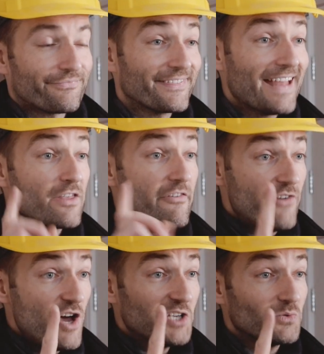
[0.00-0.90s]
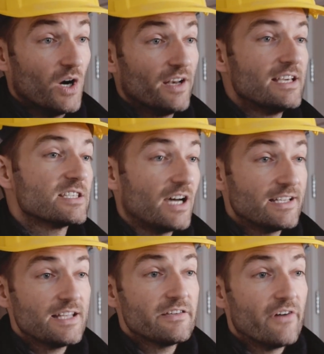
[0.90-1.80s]
Now, the first one is to
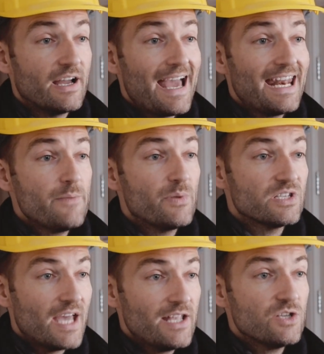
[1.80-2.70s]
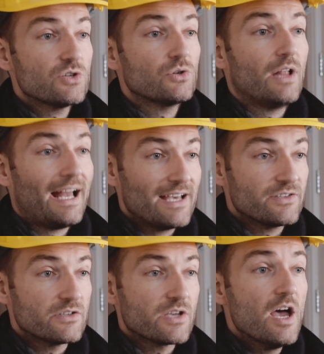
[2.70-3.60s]
identify any potential
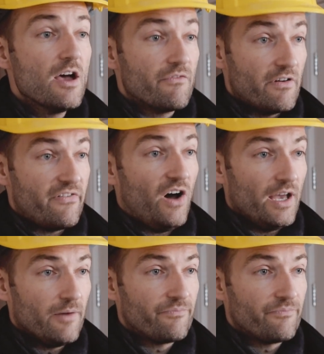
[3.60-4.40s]
hazards for fire.